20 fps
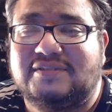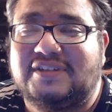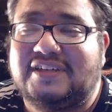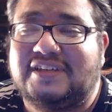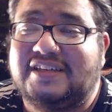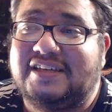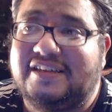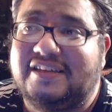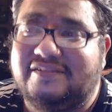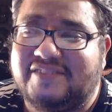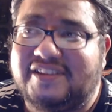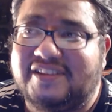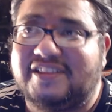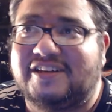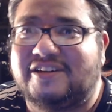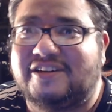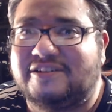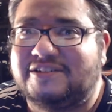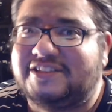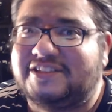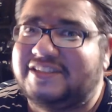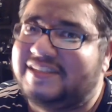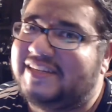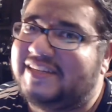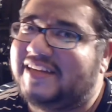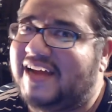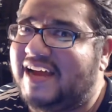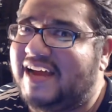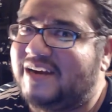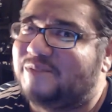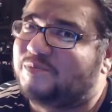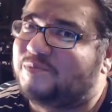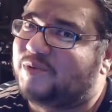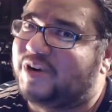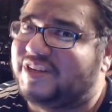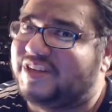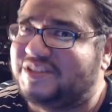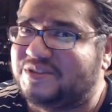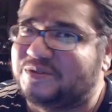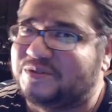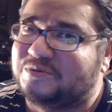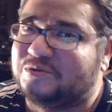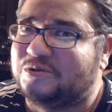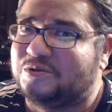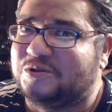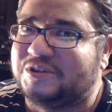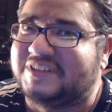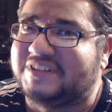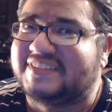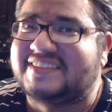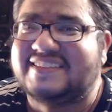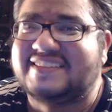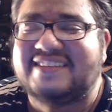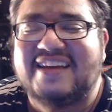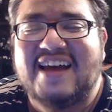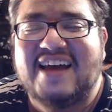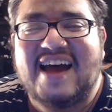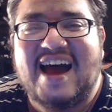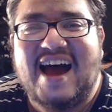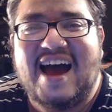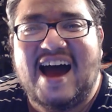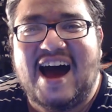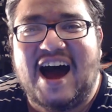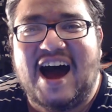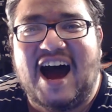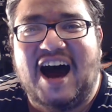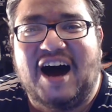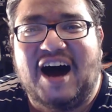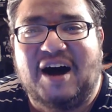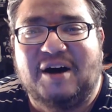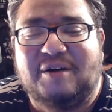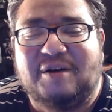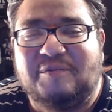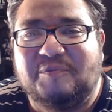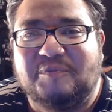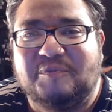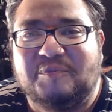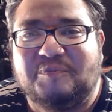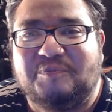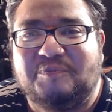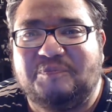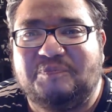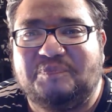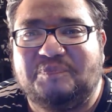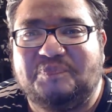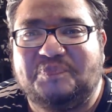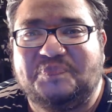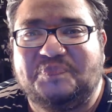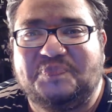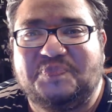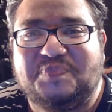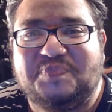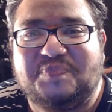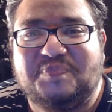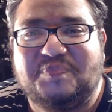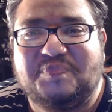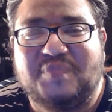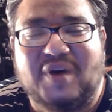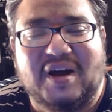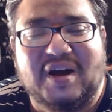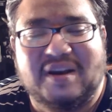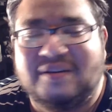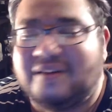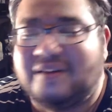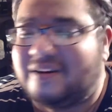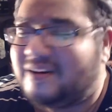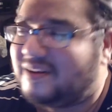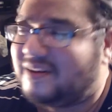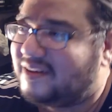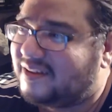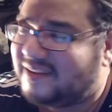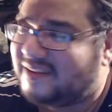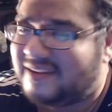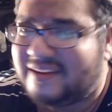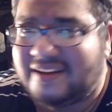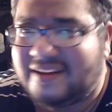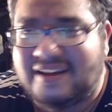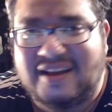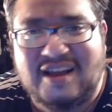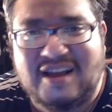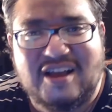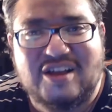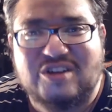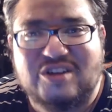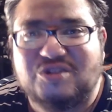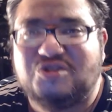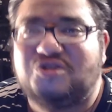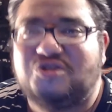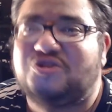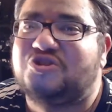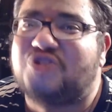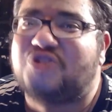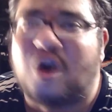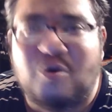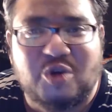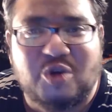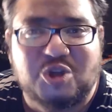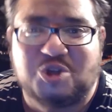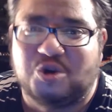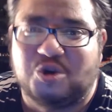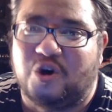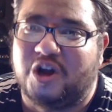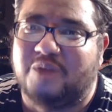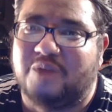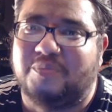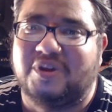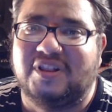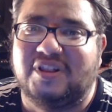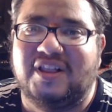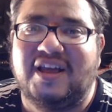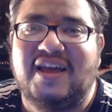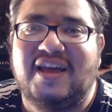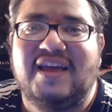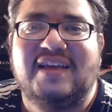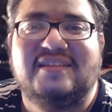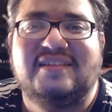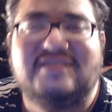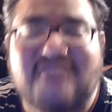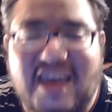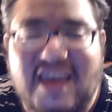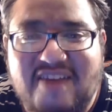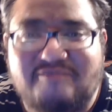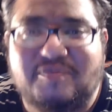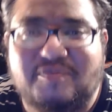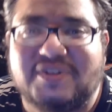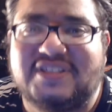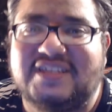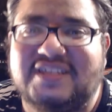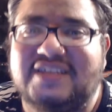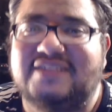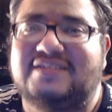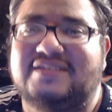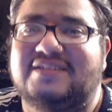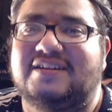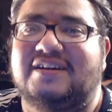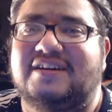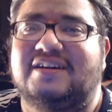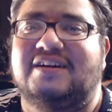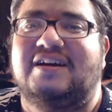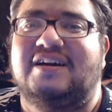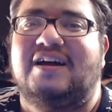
Even though she kind of breaks the rules. But so enjoyable. Dave Bautista,